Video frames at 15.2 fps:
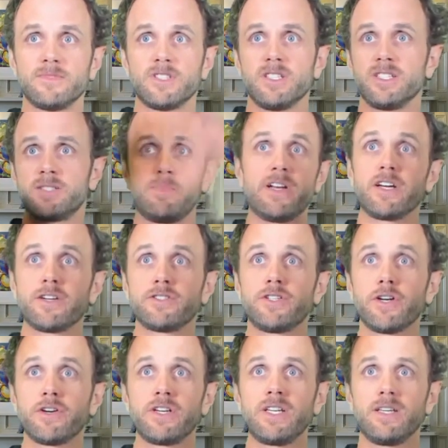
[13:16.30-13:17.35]
The spinnaker's
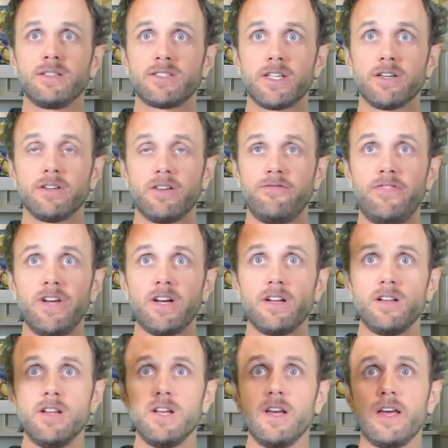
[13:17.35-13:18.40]
already starting to
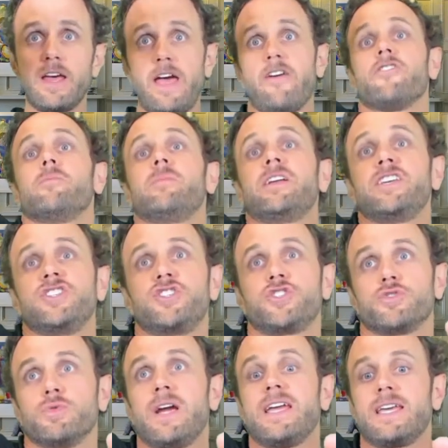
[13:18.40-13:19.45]
fill. Everybody's
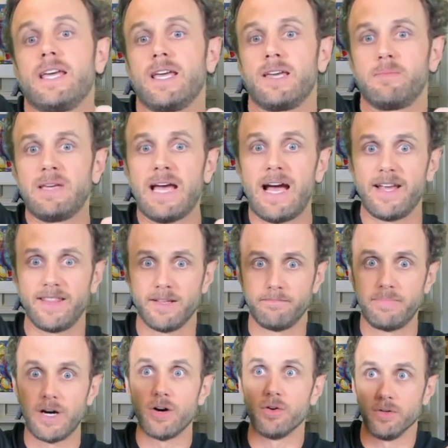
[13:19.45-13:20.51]
dragging behind the
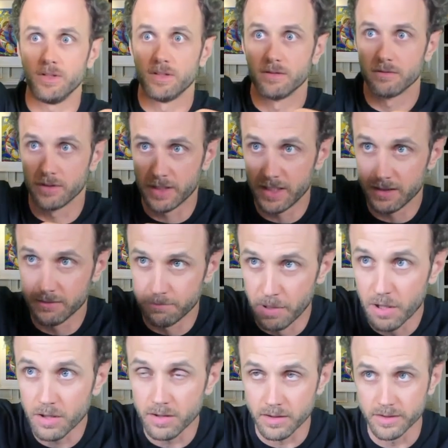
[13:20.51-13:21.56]
boat. We're getting
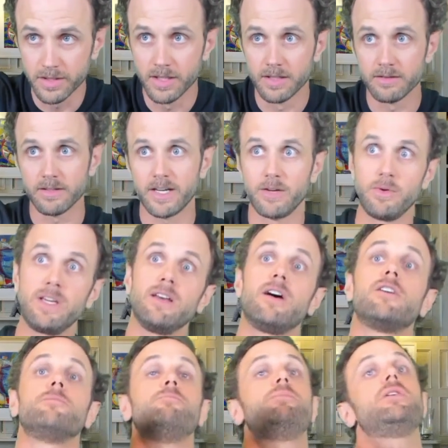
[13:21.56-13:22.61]
pulled, right? We
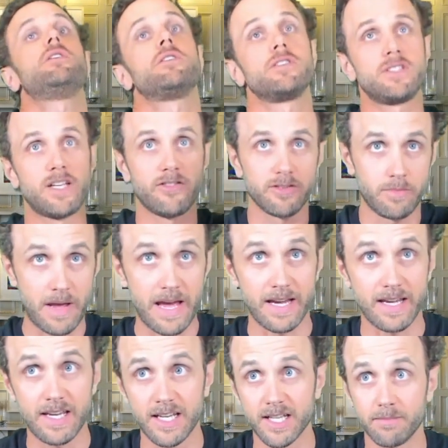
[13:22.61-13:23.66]
all pull ourselves back in.